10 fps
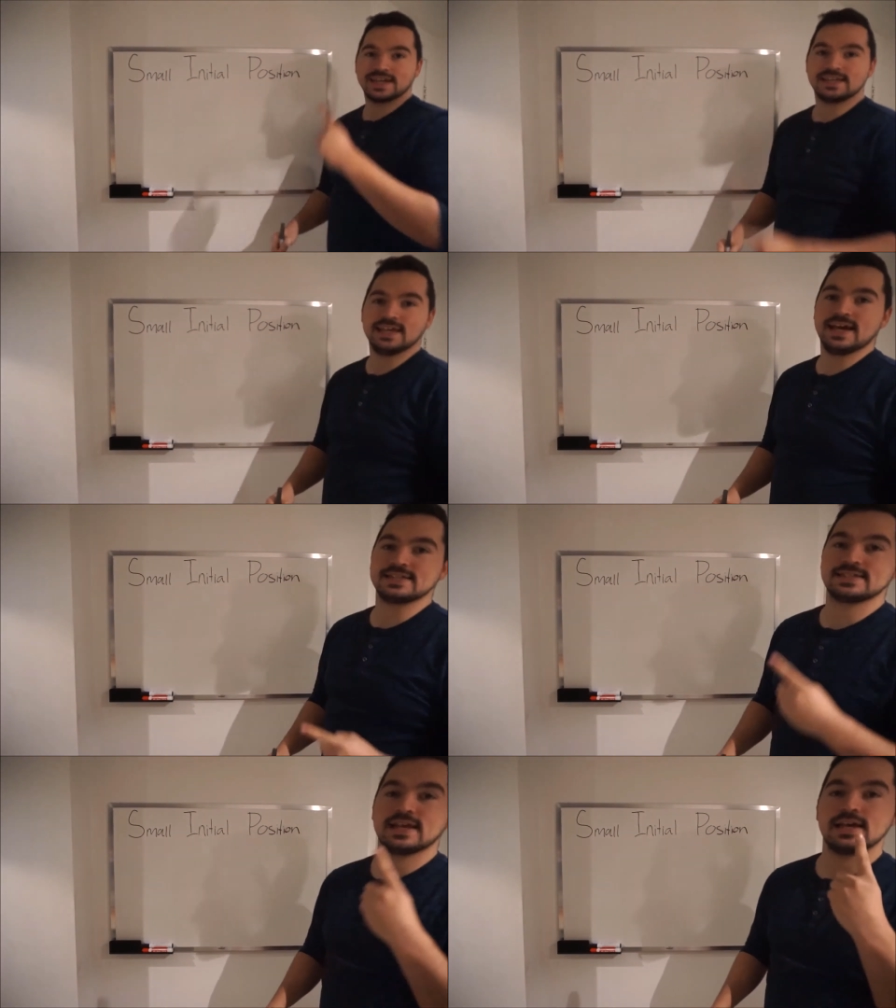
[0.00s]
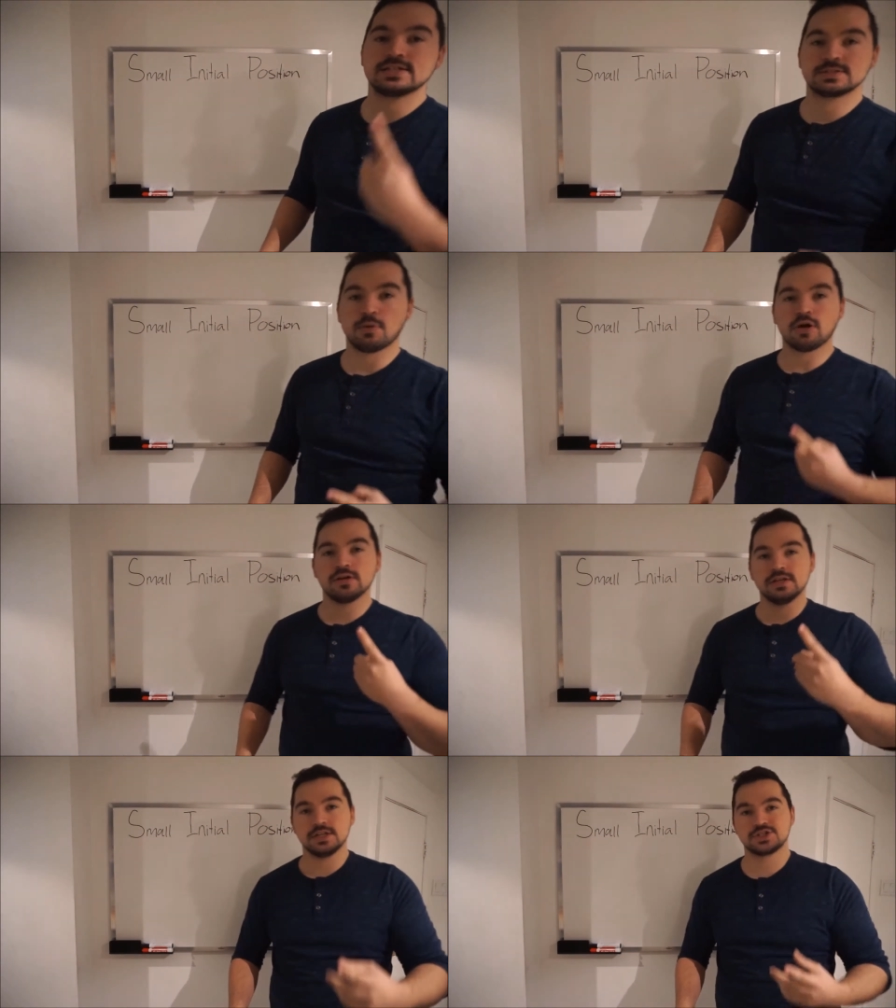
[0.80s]
Yes.
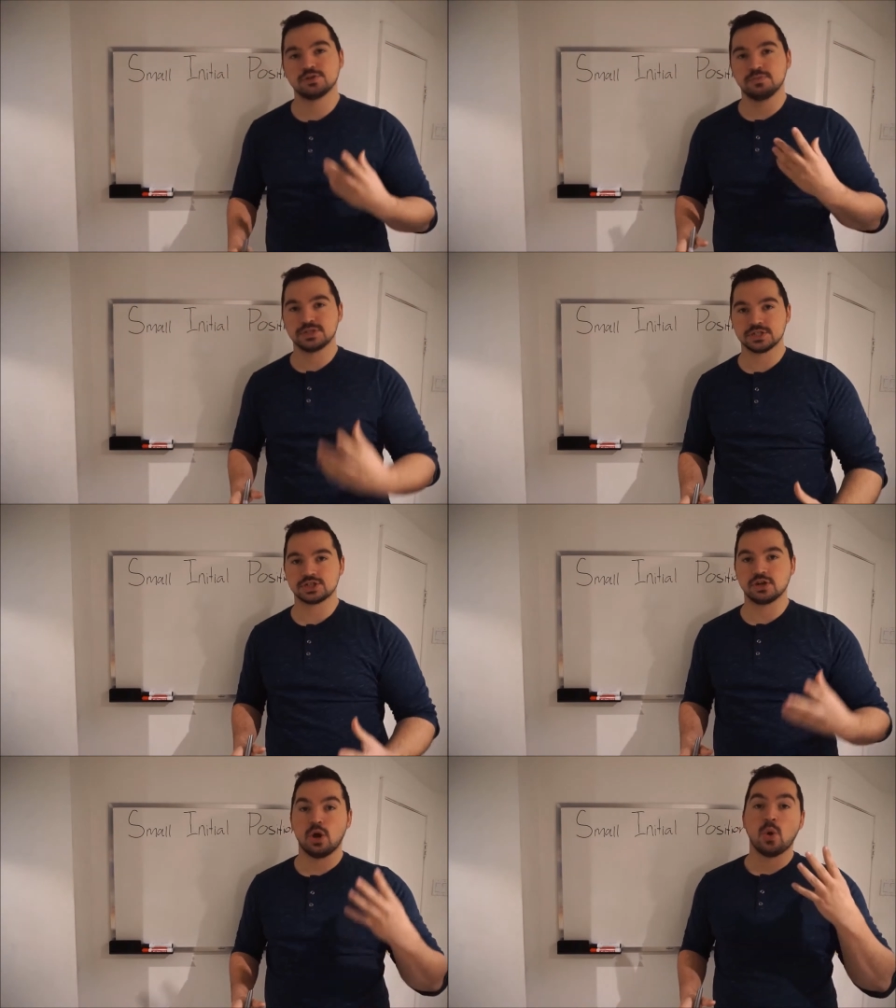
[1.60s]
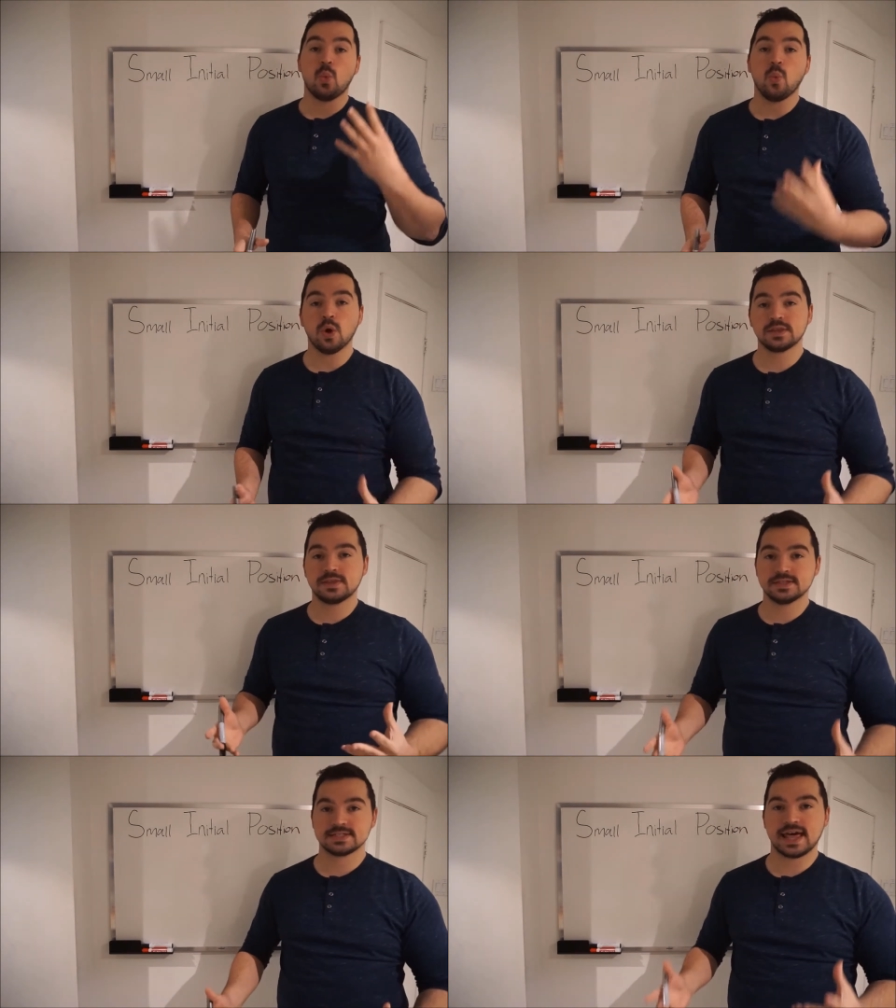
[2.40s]
Small initial position. What
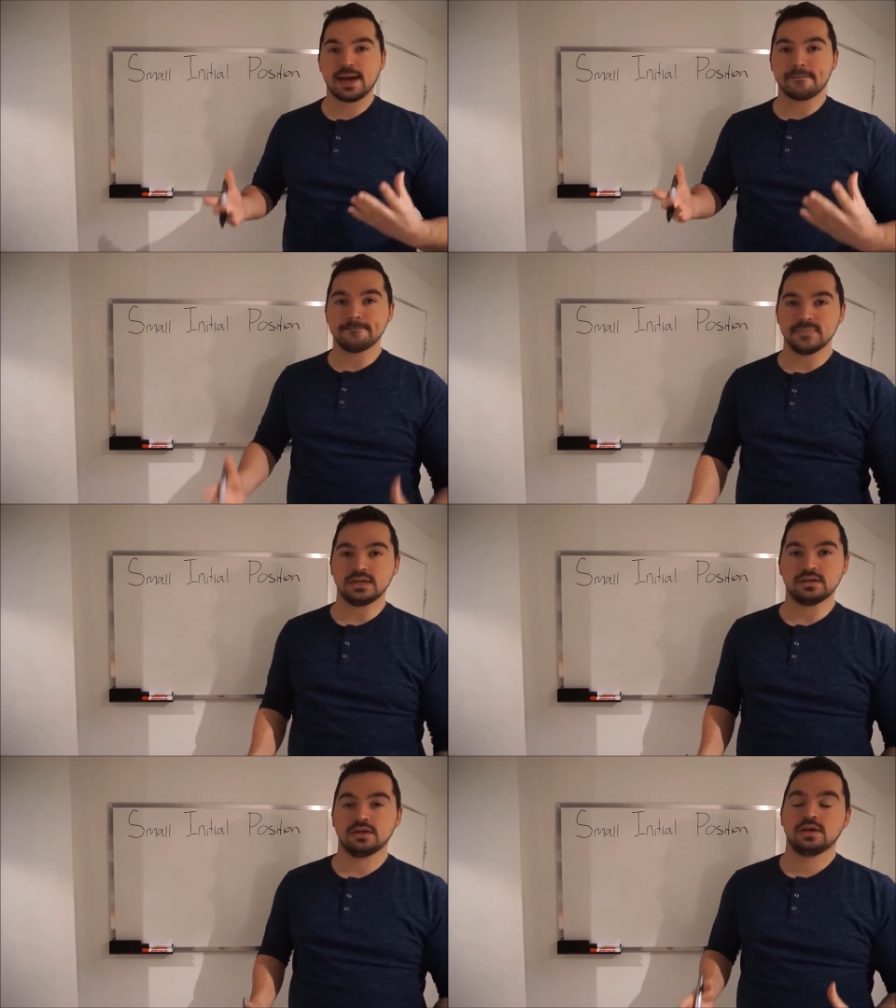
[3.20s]
does that mean?